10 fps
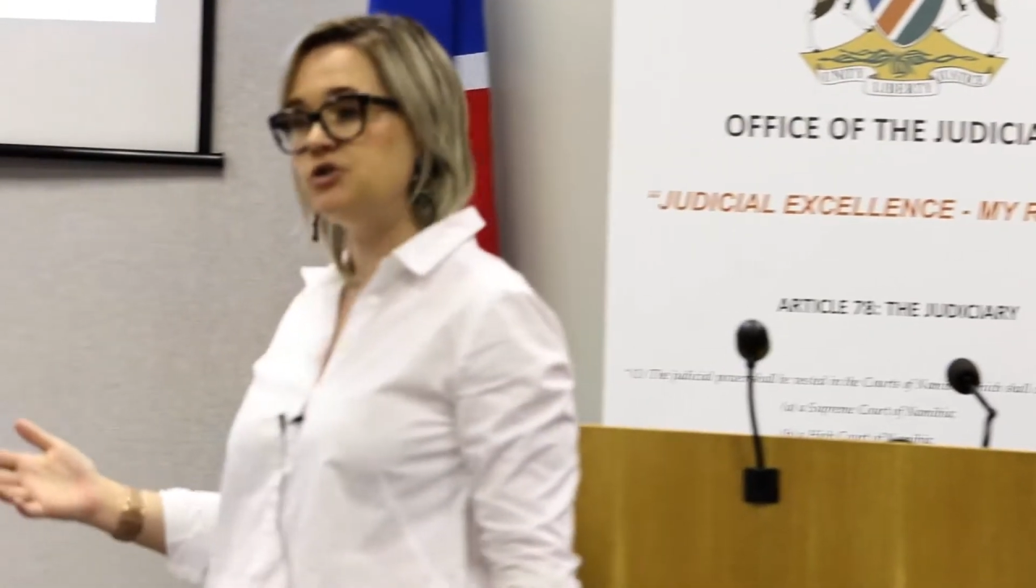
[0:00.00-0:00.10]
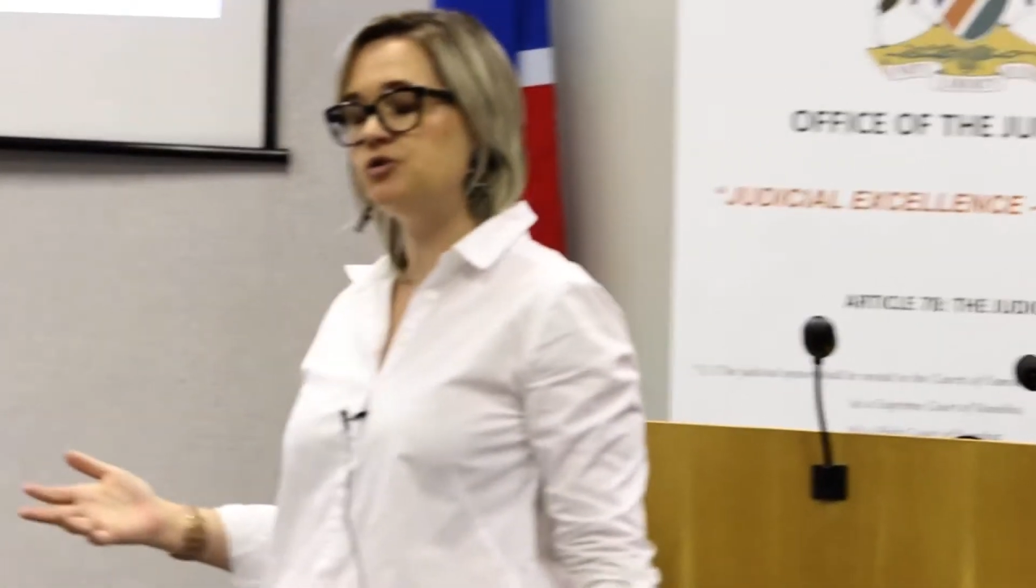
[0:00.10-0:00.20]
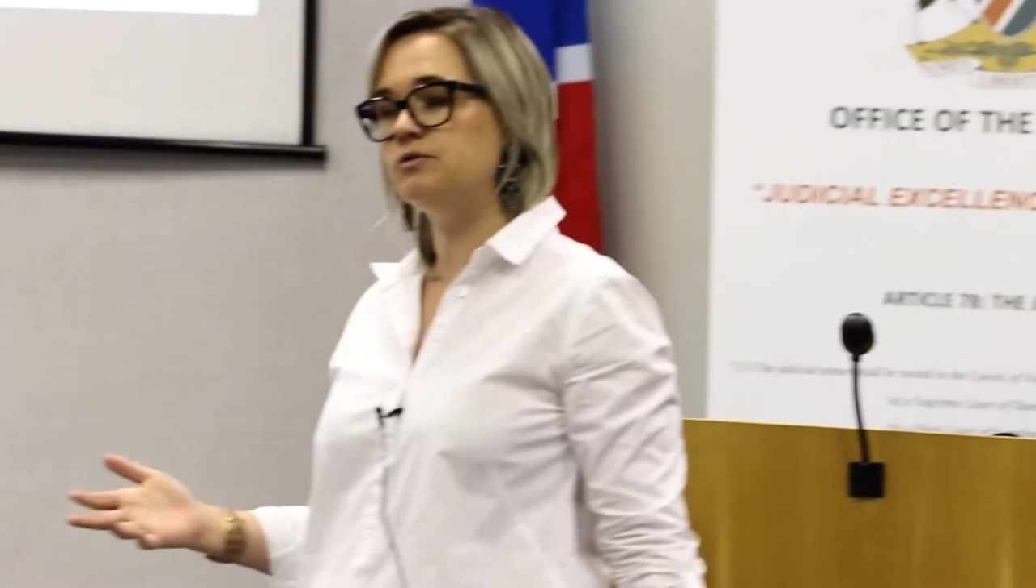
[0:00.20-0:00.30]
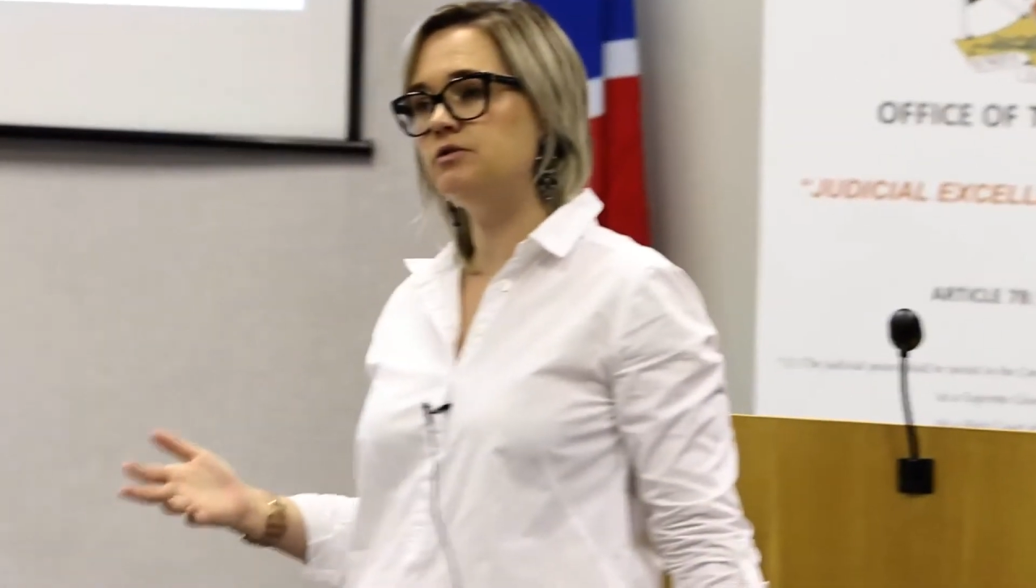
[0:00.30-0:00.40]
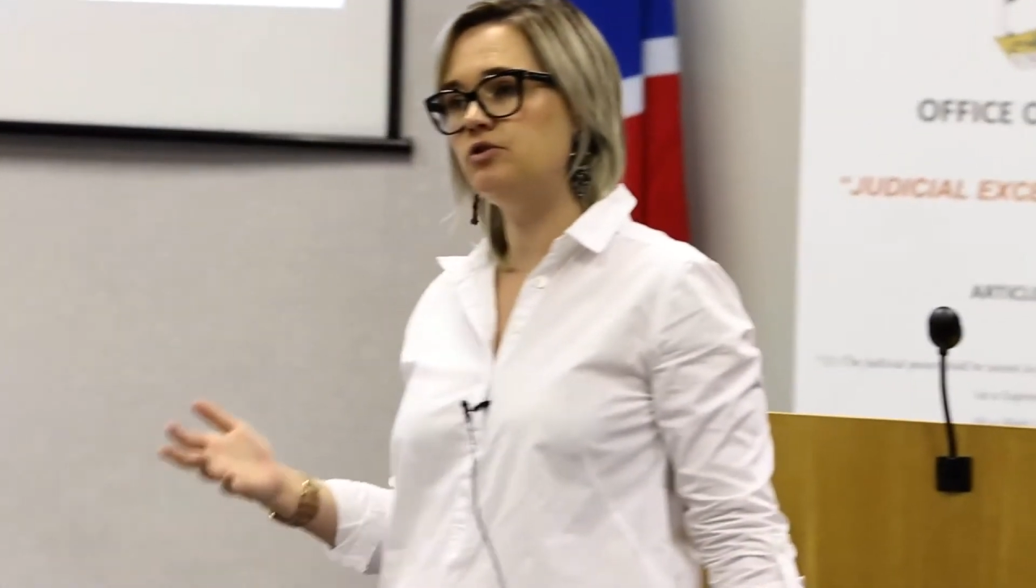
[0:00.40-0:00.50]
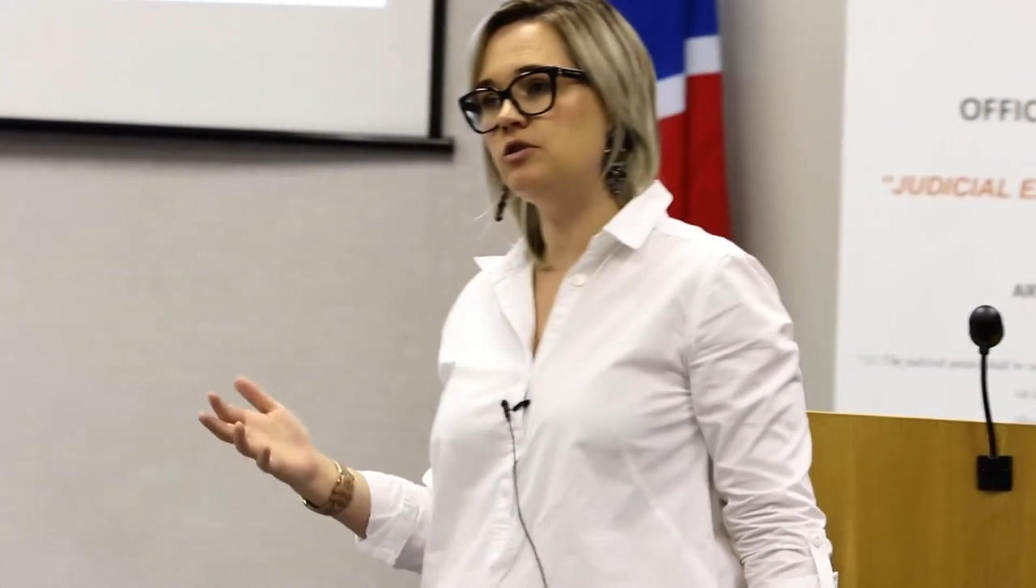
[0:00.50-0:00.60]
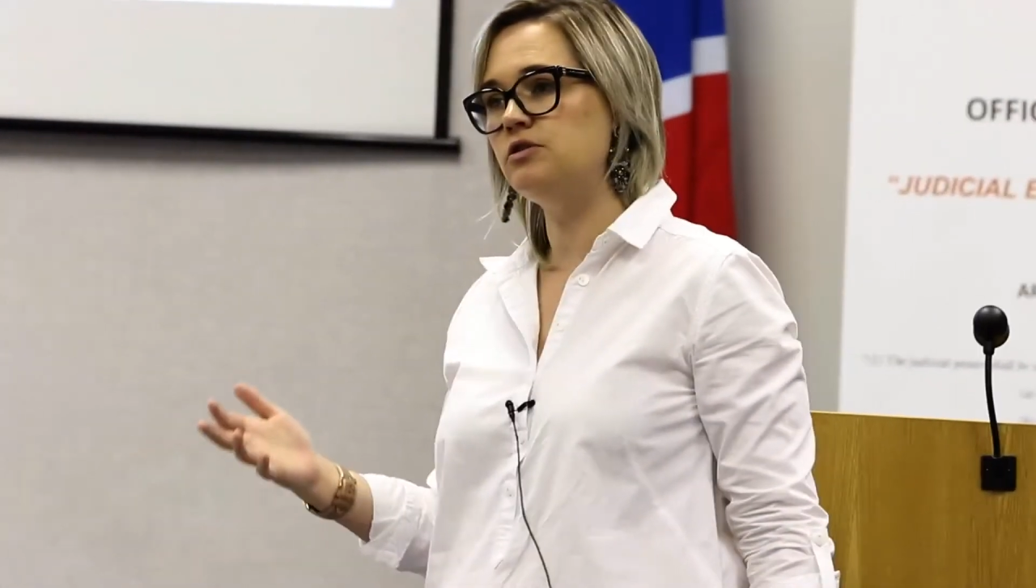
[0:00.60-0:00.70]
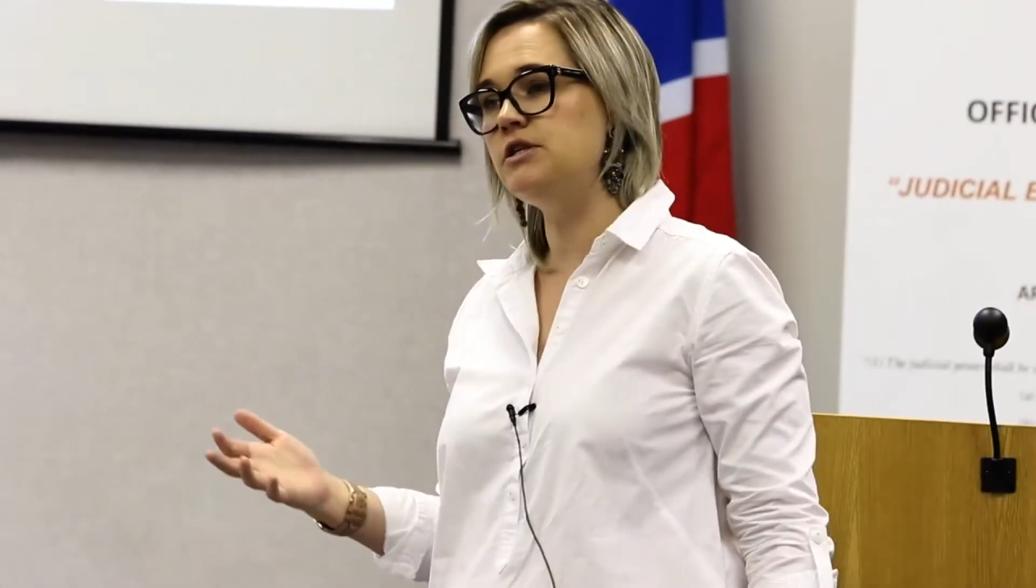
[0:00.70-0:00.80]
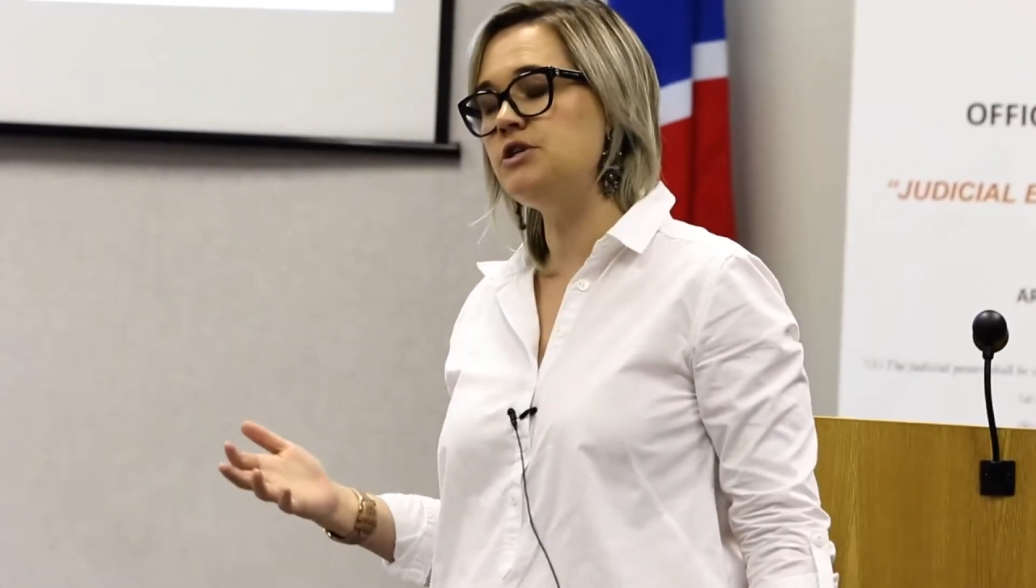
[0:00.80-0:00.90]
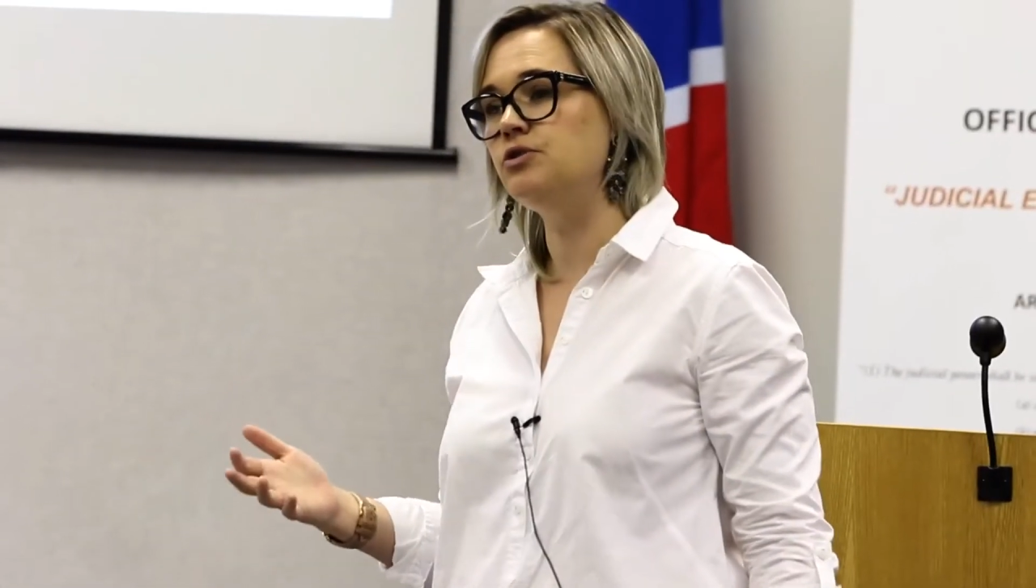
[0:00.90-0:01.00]
to
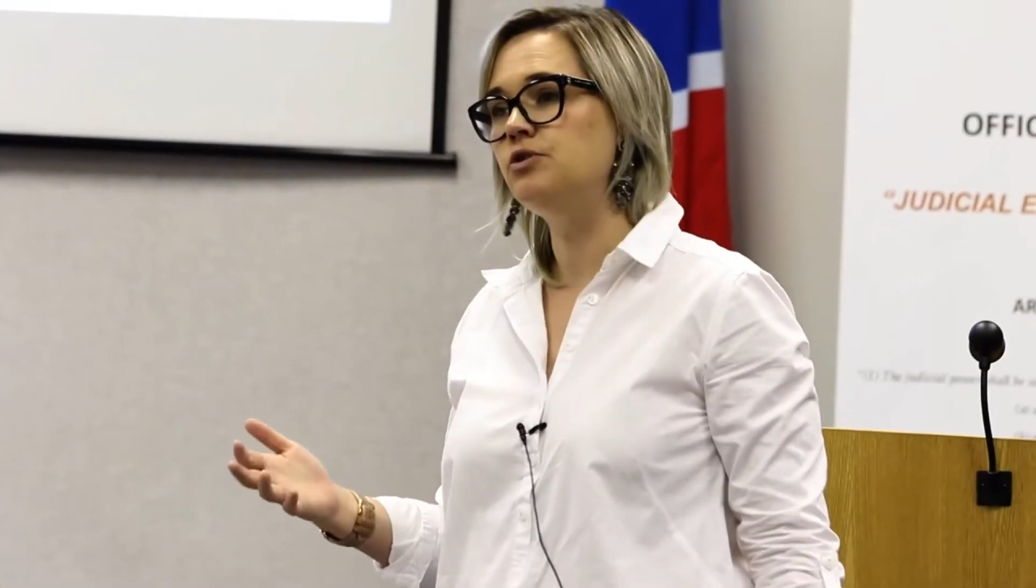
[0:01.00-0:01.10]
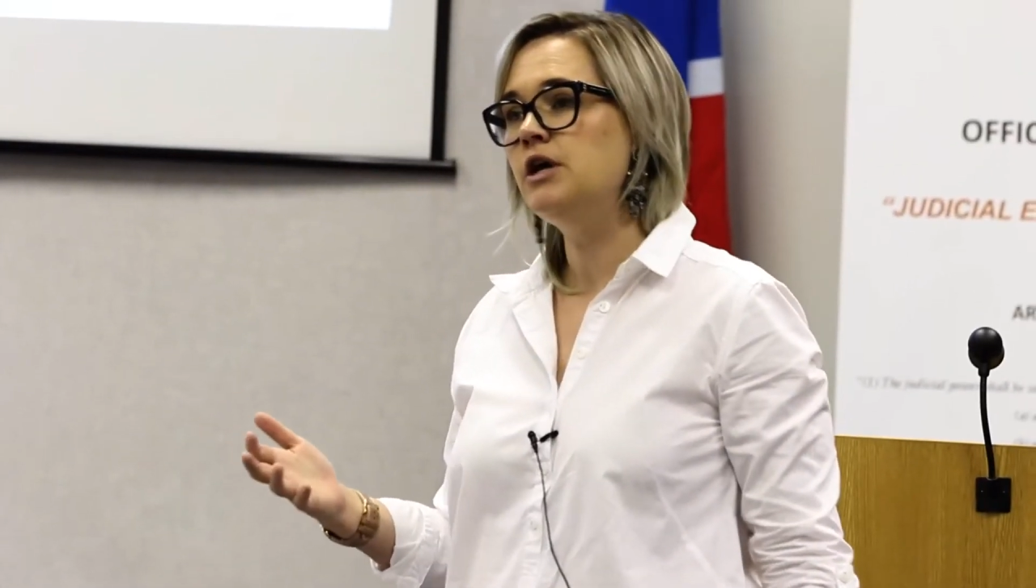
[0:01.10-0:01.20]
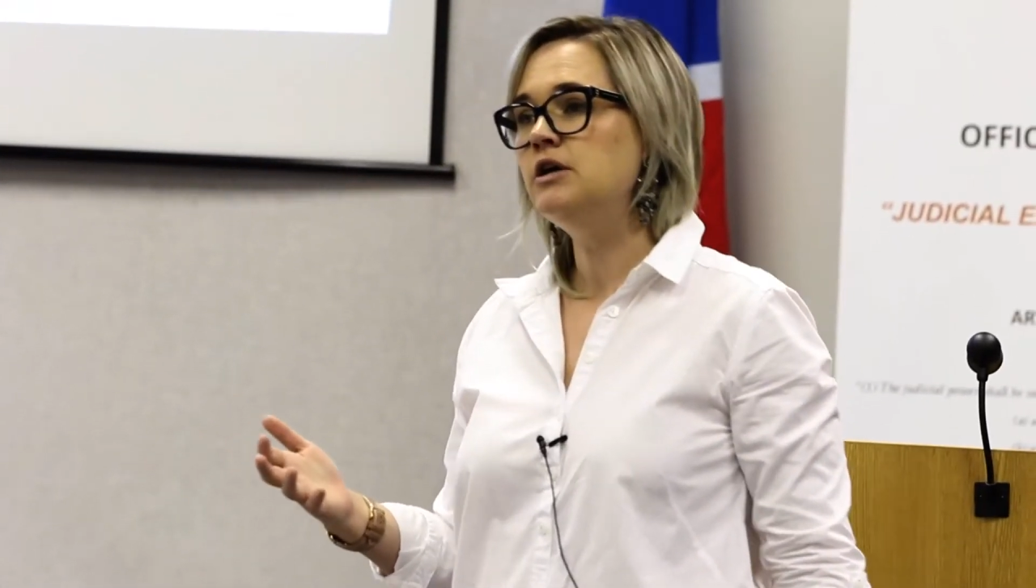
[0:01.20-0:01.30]
continue.